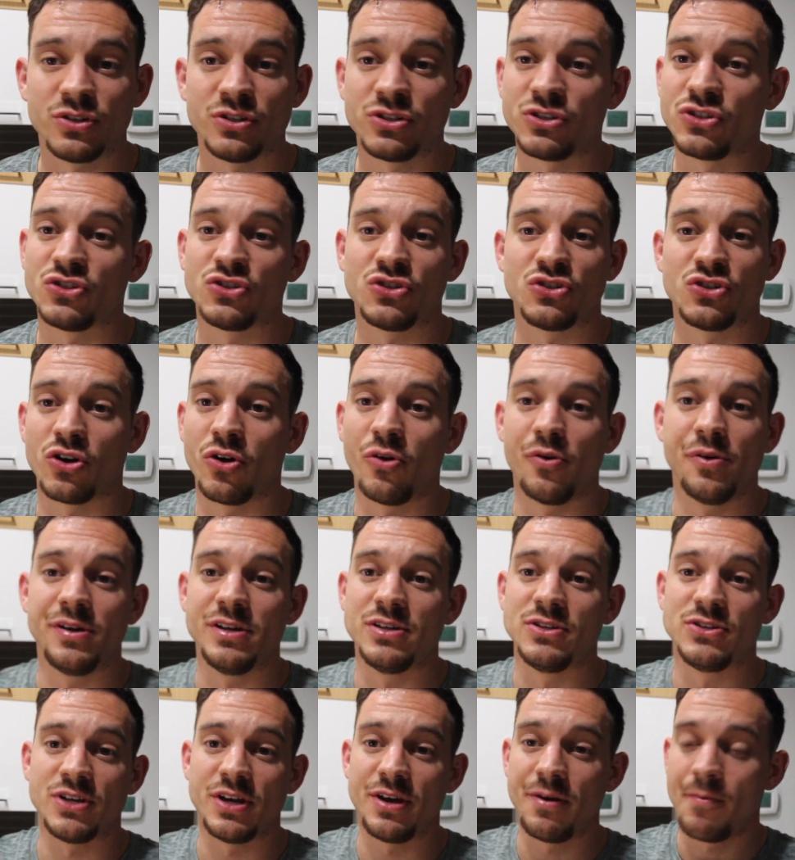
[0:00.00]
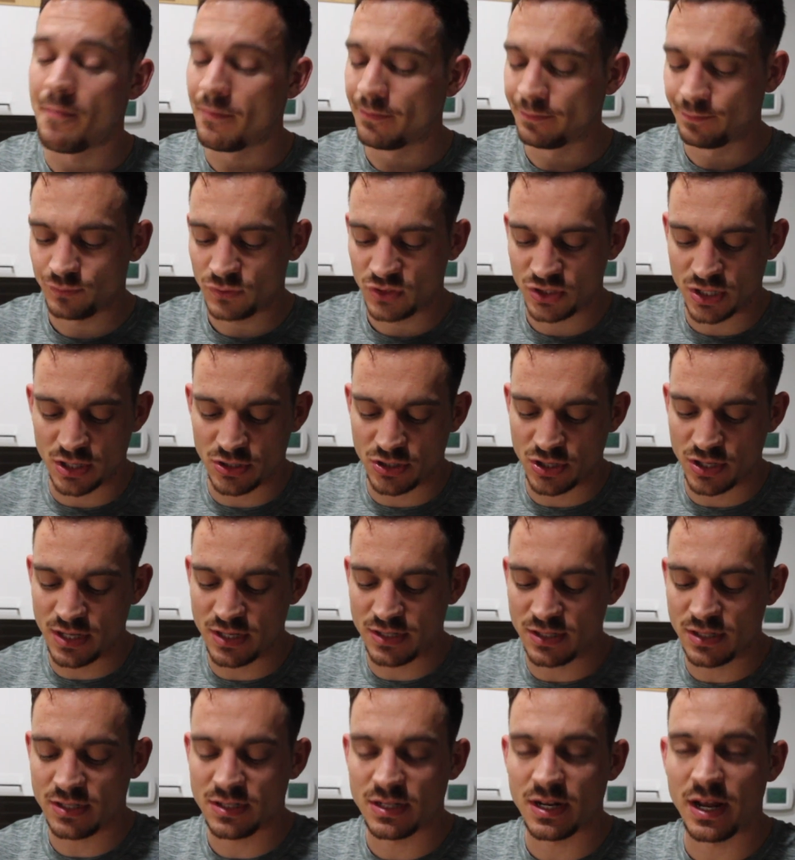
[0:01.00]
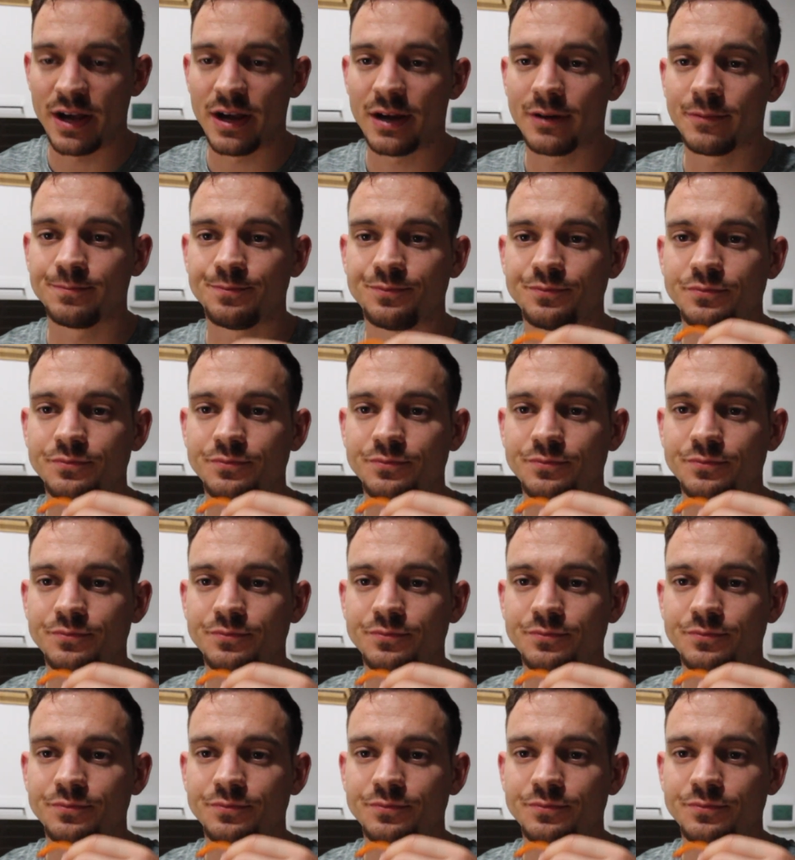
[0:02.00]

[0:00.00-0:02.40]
this is so easy. Such an easy snack.